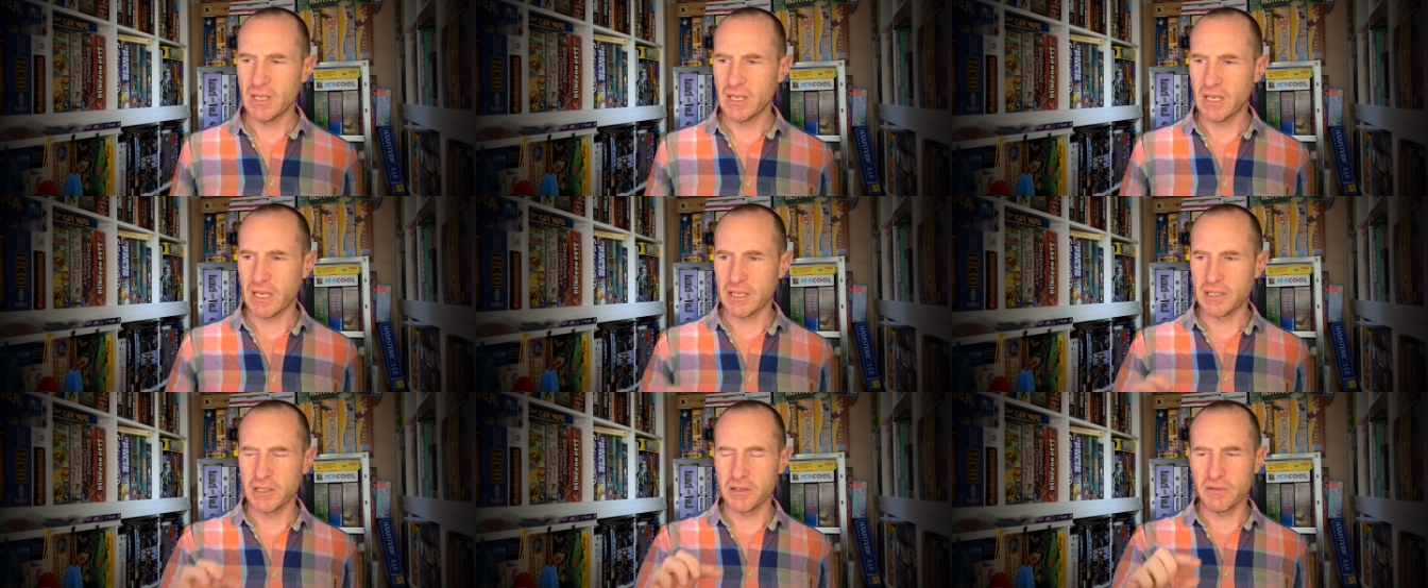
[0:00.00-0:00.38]

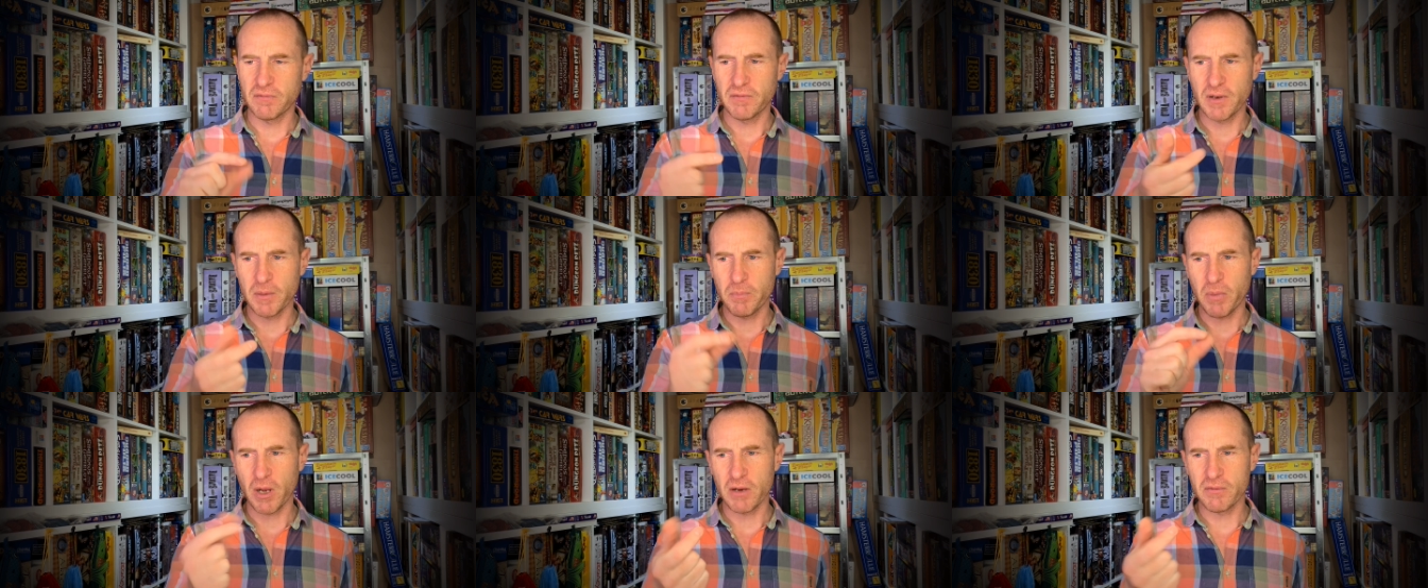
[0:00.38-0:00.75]
and then you
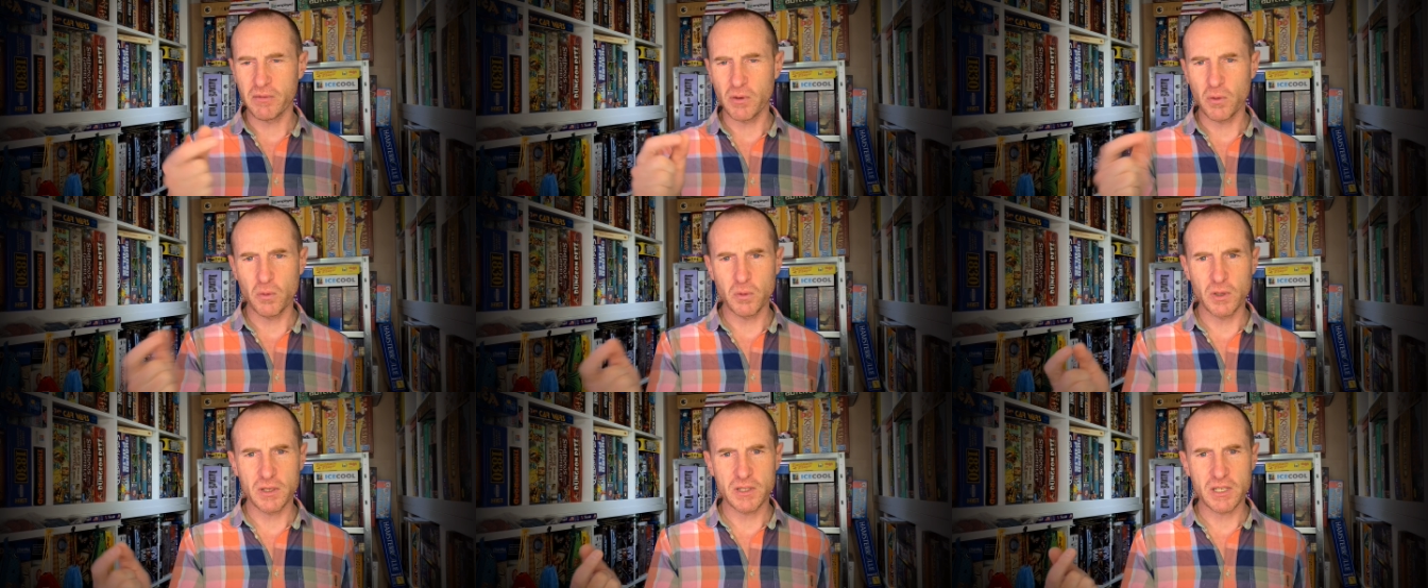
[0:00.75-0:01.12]
flip over
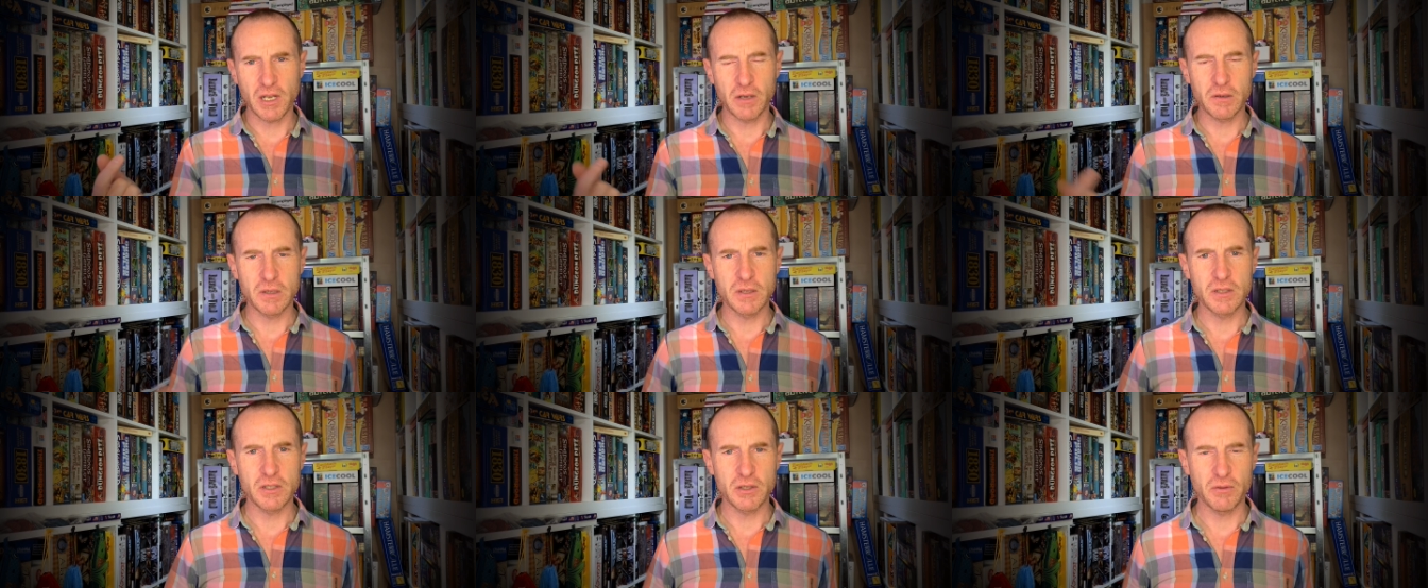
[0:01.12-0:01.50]
all the
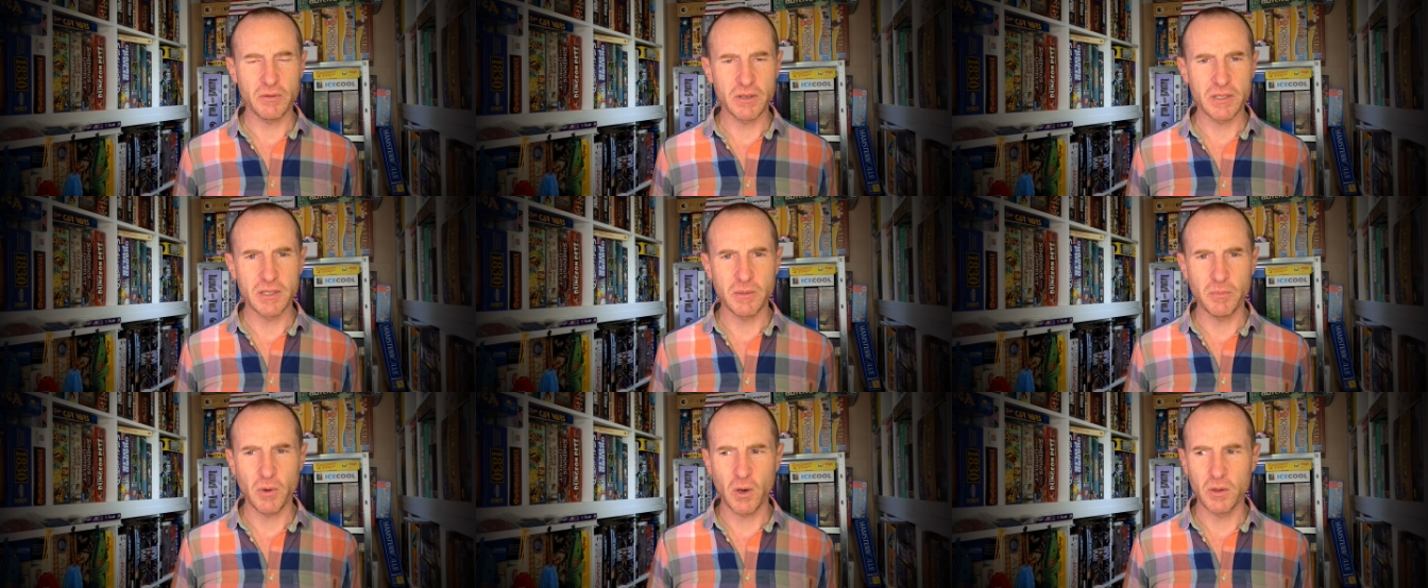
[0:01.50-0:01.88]
tokens that are
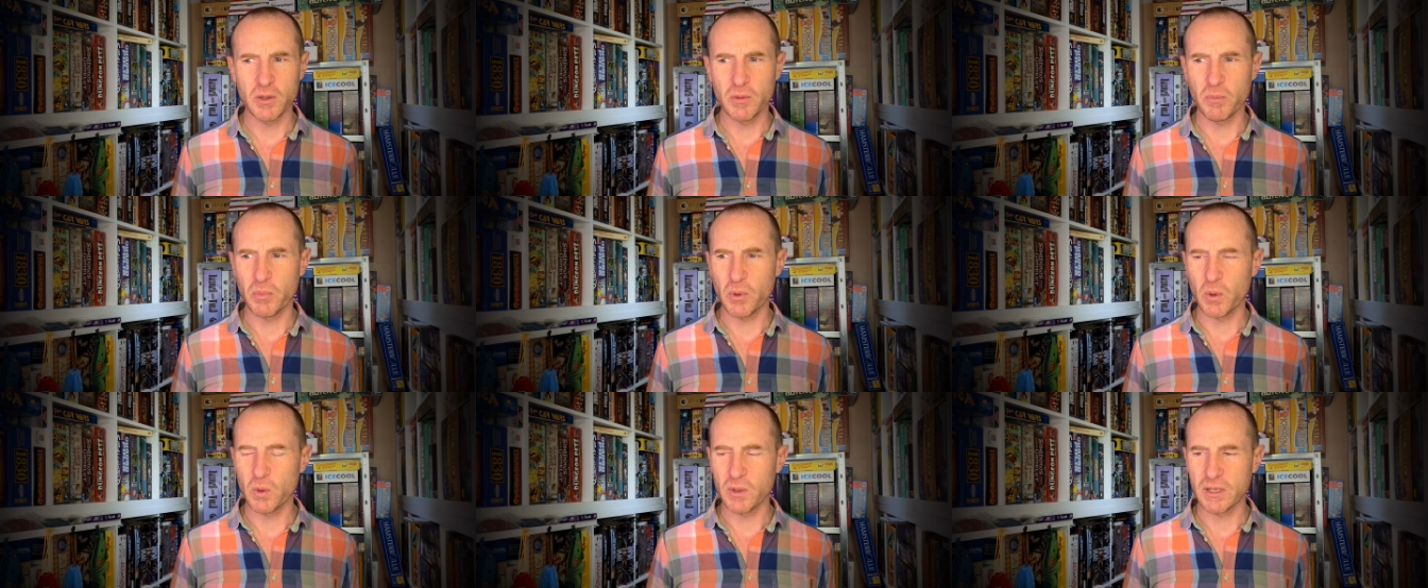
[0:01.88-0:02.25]
on the
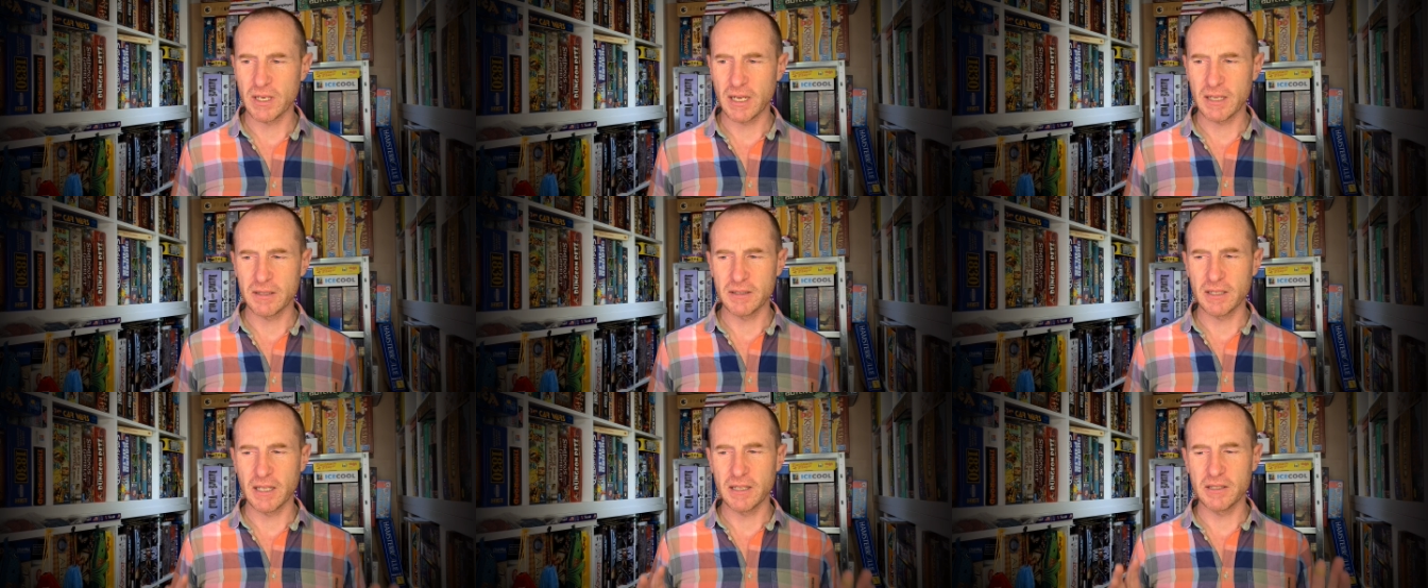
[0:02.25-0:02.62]
board,
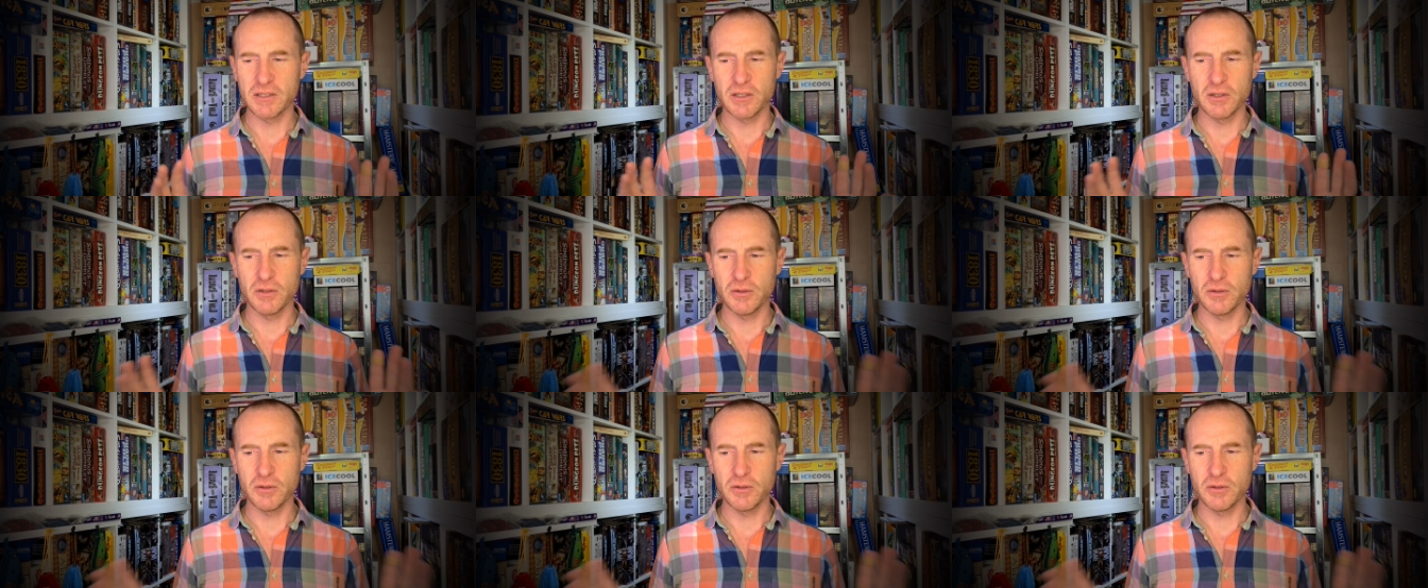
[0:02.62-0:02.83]
and then